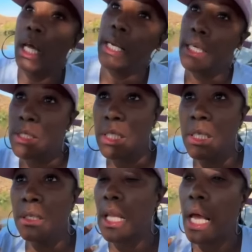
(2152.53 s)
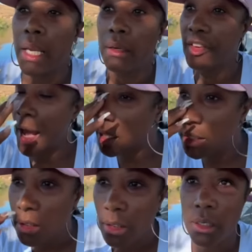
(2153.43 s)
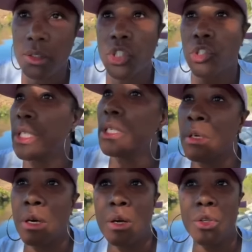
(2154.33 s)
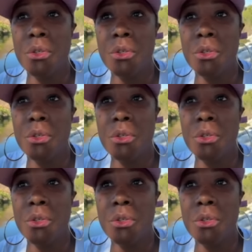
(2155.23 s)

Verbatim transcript: like she like Valley girl, street girl.